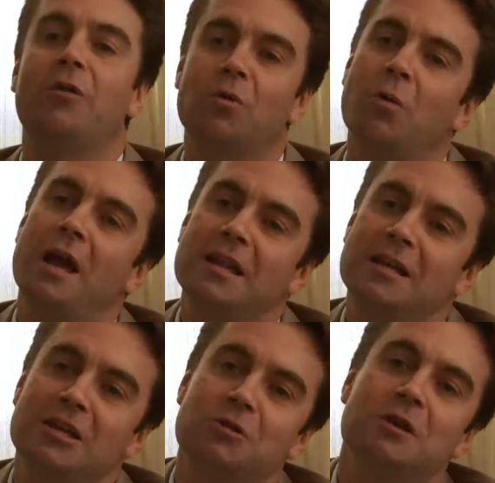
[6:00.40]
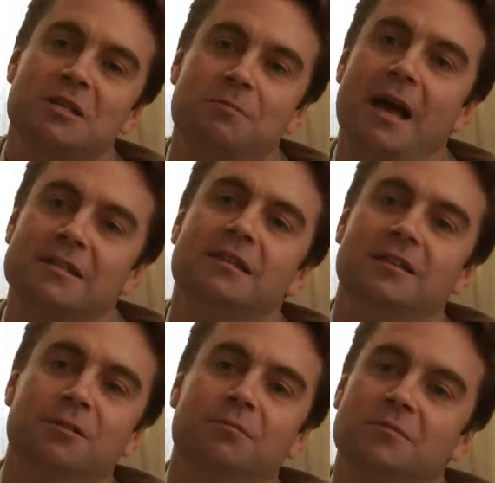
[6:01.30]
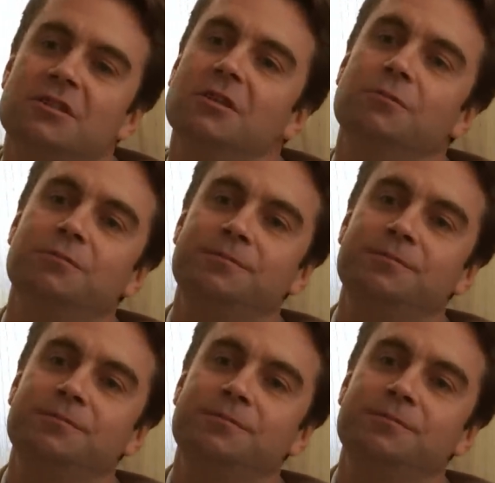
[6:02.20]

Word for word: out the way you expected them to.